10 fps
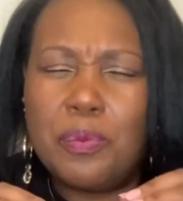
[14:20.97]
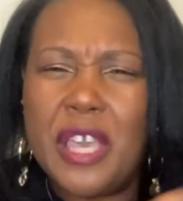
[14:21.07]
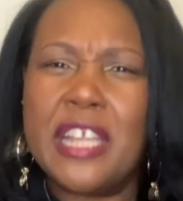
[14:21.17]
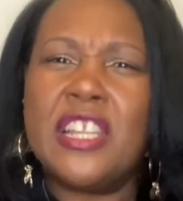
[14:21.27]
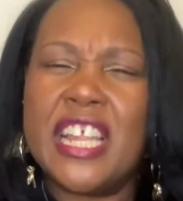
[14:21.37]

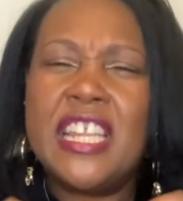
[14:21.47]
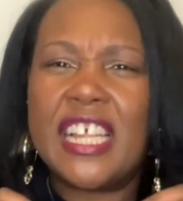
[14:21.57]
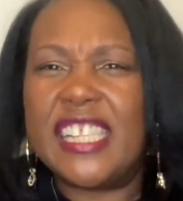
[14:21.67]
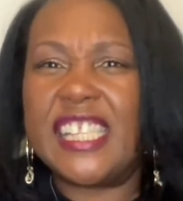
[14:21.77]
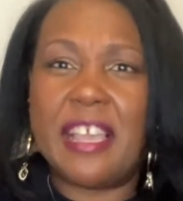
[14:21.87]
it
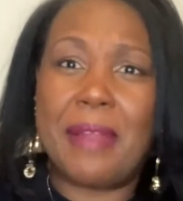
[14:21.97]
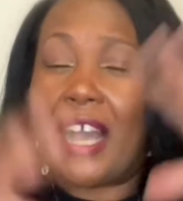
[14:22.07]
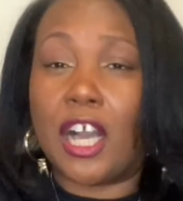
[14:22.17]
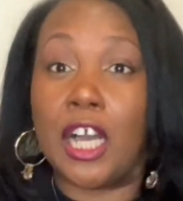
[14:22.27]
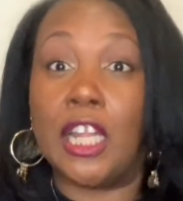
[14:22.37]
doesn't seem like
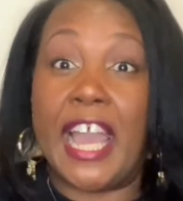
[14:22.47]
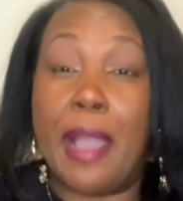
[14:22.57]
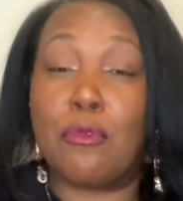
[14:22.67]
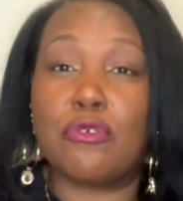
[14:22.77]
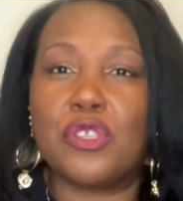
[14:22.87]
a
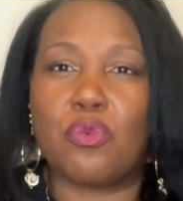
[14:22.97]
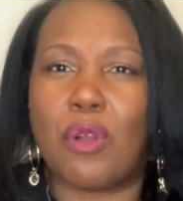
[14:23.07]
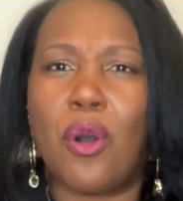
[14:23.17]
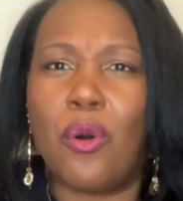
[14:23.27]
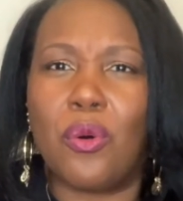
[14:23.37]
glamorous
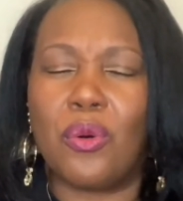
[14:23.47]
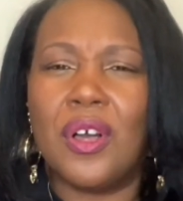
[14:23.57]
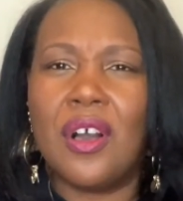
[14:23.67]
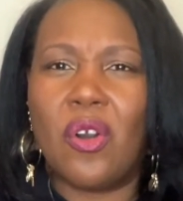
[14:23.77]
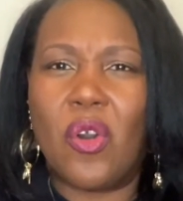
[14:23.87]
role
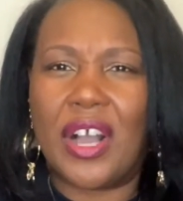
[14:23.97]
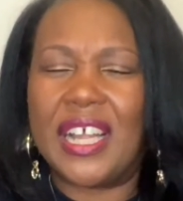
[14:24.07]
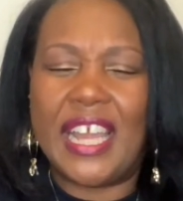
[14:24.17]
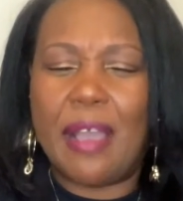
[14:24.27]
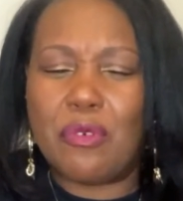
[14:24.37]
or a
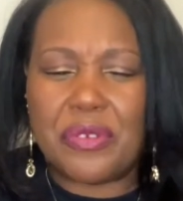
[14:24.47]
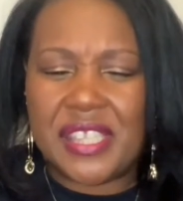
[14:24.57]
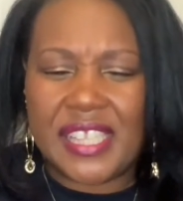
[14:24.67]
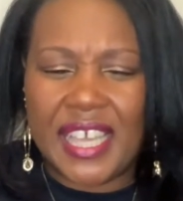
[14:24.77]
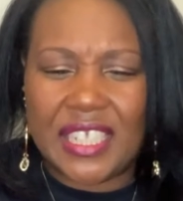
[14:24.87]
glamorous
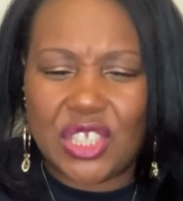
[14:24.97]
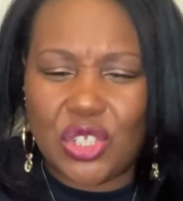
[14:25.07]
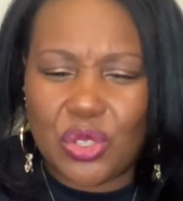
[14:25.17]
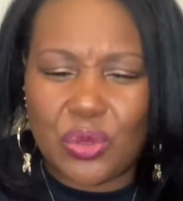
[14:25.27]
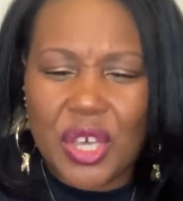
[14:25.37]
thing to
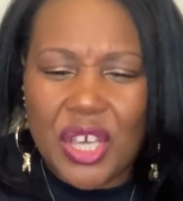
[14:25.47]
do.